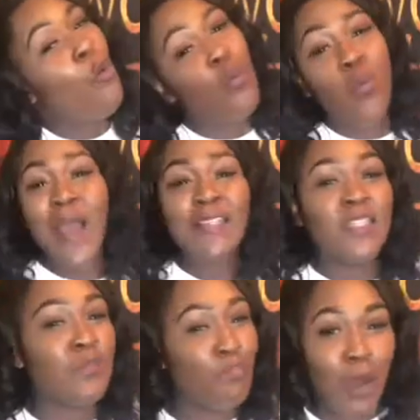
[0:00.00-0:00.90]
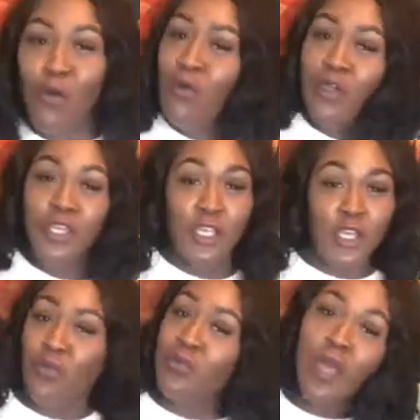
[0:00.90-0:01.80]
What's more
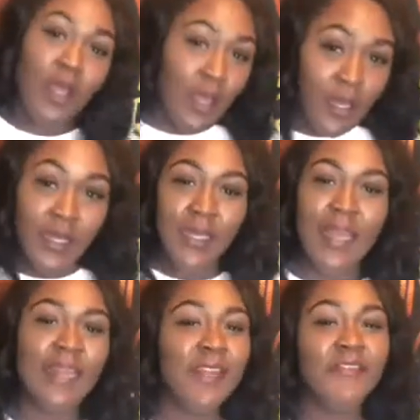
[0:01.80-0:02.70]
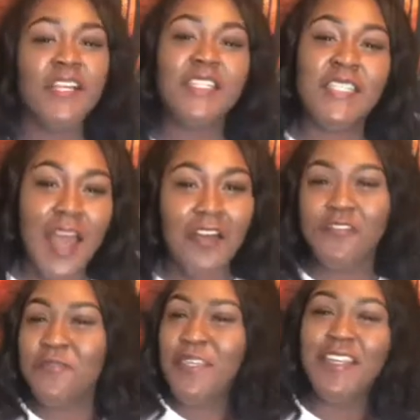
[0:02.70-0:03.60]
cuter? Like, love
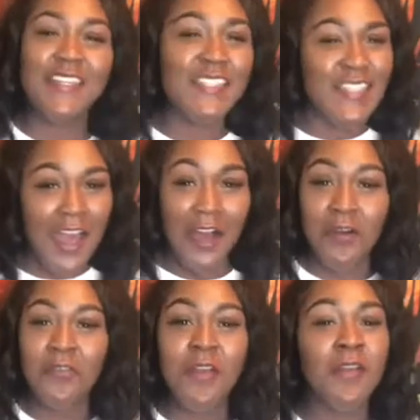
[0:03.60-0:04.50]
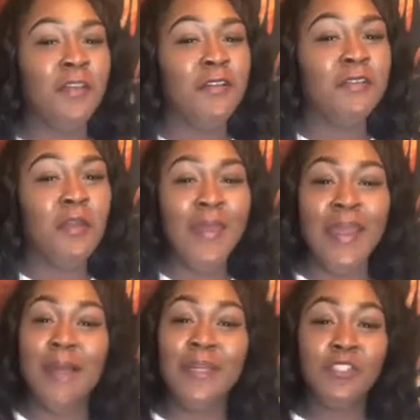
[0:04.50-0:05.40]
yourself. Be yourself no matter
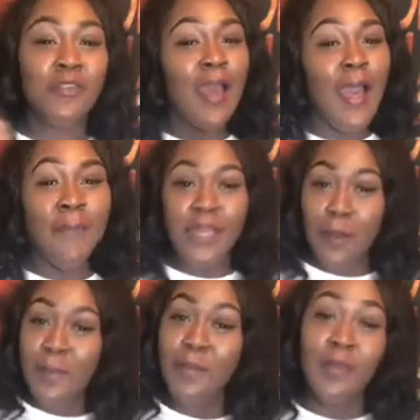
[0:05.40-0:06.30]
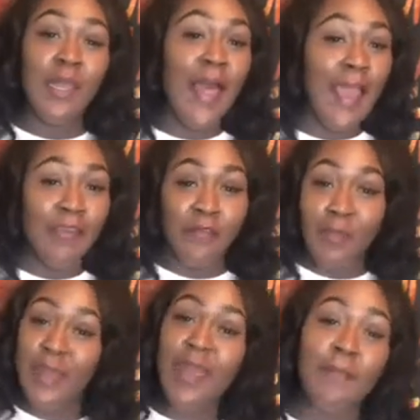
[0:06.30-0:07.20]
how much you comment on people's life, no
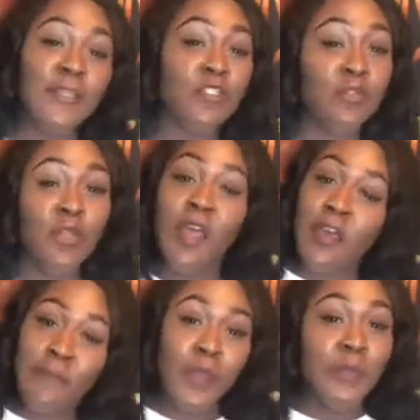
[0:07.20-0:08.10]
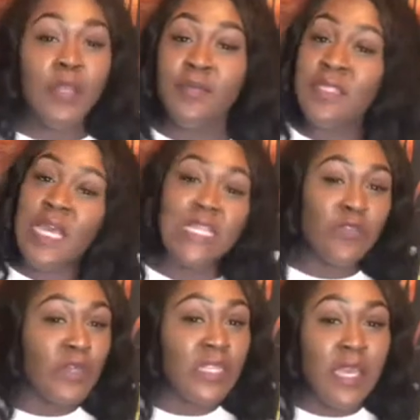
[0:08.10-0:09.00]
matter how much you love people, obsessed
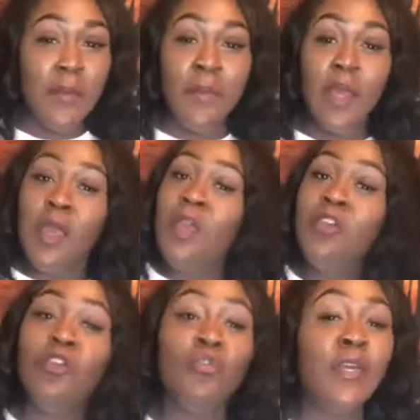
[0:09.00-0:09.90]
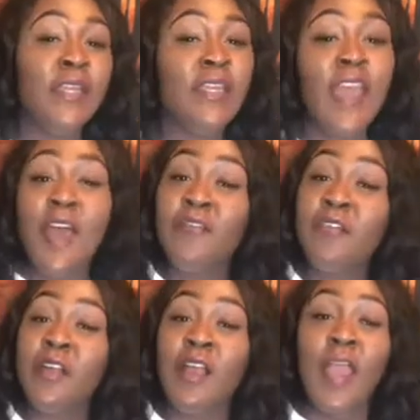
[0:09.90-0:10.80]
with them, you can
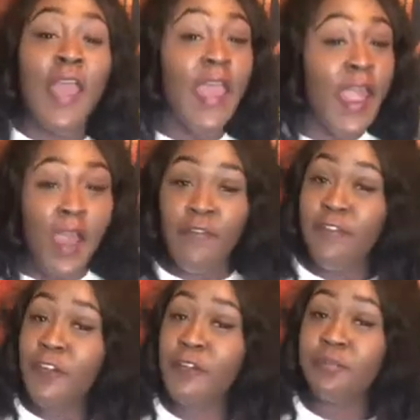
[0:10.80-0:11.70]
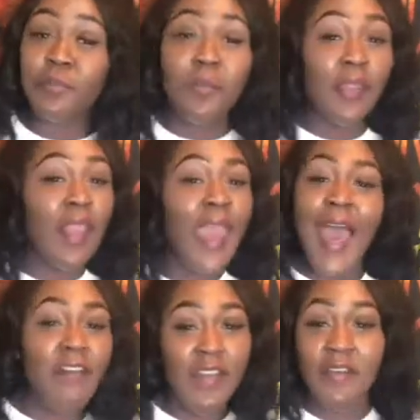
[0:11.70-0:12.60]
never, ever,
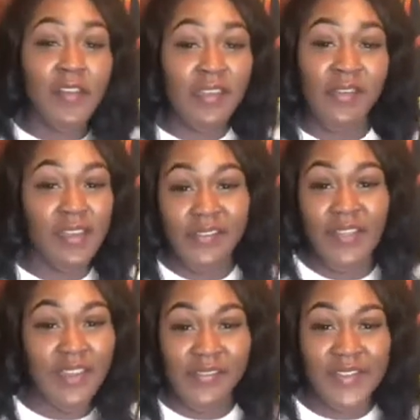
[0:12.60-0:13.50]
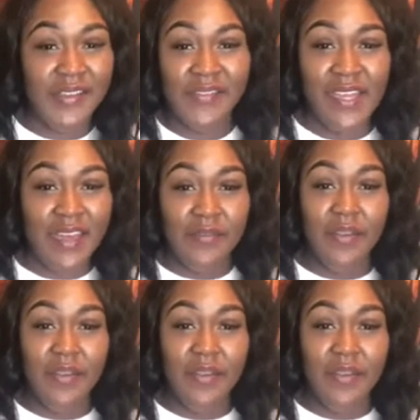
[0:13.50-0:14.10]
ever, ever, ever, ever, ever, ever, ever